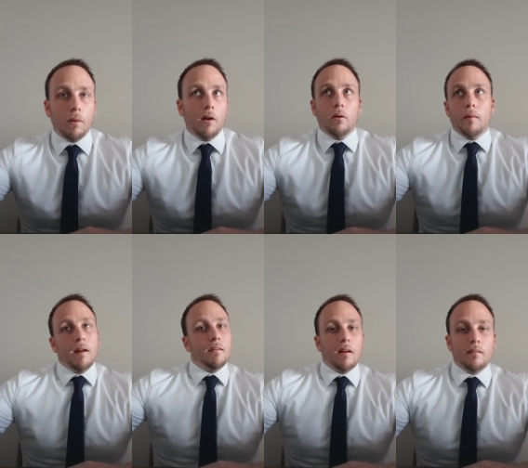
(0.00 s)
by all
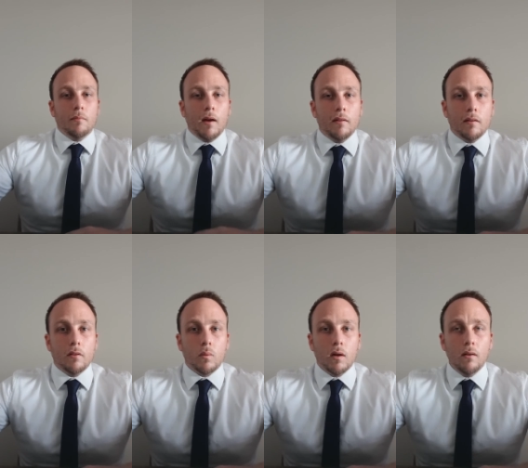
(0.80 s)
means, that's amazing
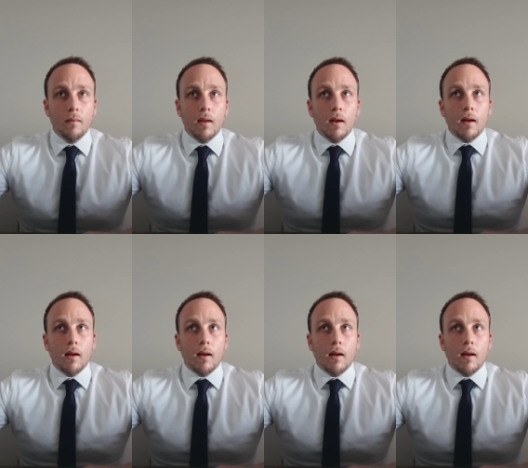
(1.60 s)
as well.